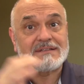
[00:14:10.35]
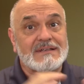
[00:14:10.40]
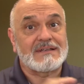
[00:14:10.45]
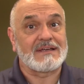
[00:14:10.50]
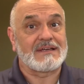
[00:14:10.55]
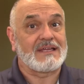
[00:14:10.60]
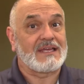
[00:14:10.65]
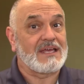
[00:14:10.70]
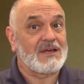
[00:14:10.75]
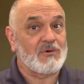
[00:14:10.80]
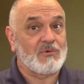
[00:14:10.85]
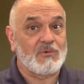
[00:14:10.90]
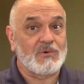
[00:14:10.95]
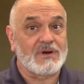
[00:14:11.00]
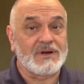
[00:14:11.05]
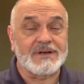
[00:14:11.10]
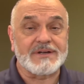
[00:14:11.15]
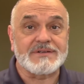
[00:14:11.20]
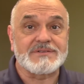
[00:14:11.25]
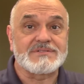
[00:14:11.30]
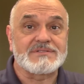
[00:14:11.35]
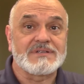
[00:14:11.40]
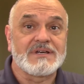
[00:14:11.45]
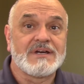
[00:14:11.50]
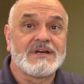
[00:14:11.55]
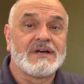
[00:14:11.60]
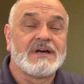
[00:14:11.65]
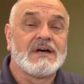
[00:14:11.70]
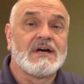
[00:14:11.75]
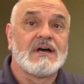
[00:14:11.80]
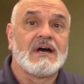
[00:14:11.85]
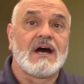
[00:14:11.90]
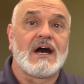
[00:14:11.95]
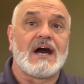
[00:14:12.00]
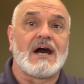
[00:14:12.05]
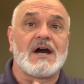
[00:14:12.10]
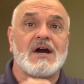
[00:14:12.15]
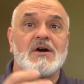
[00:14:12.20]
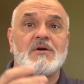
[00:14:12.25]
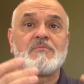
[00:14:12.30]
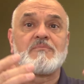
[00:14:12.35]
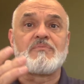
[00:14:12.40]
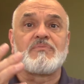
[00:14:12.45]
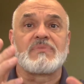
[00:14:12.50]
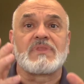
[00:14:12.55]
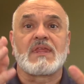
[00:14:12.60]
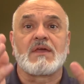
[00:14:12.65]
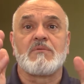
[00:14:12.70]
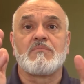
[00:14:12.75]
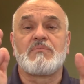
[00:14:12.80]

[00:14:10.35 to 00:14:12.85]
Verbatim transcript: It, it works um,